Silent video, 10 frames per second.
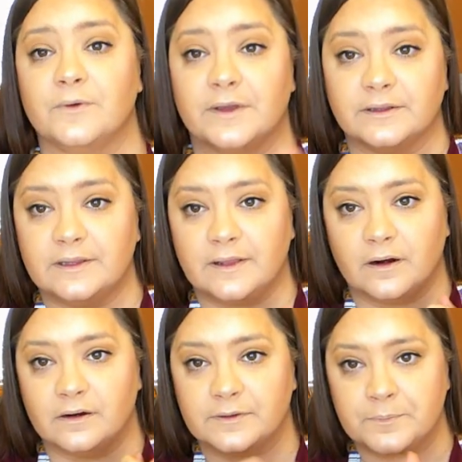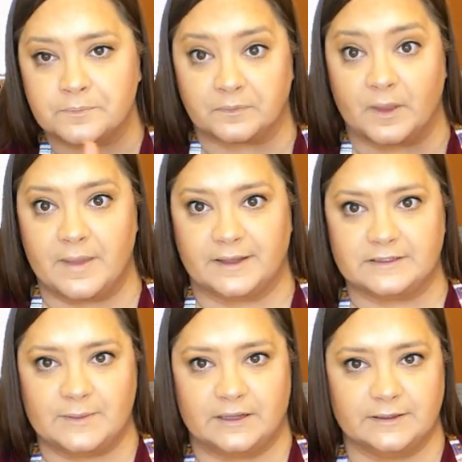oil in there, make it
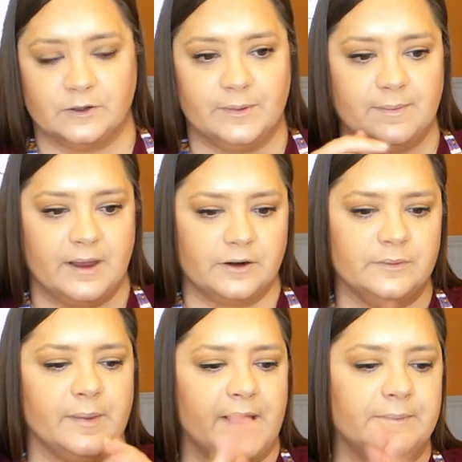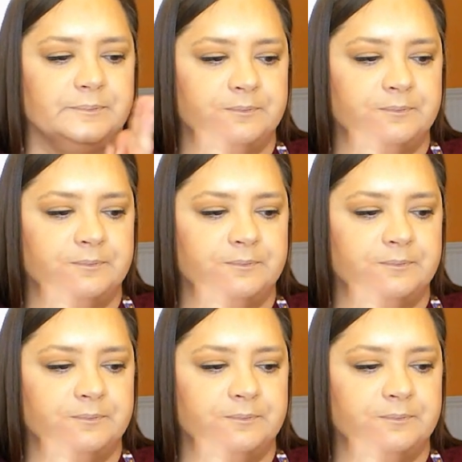smell a little bit better, but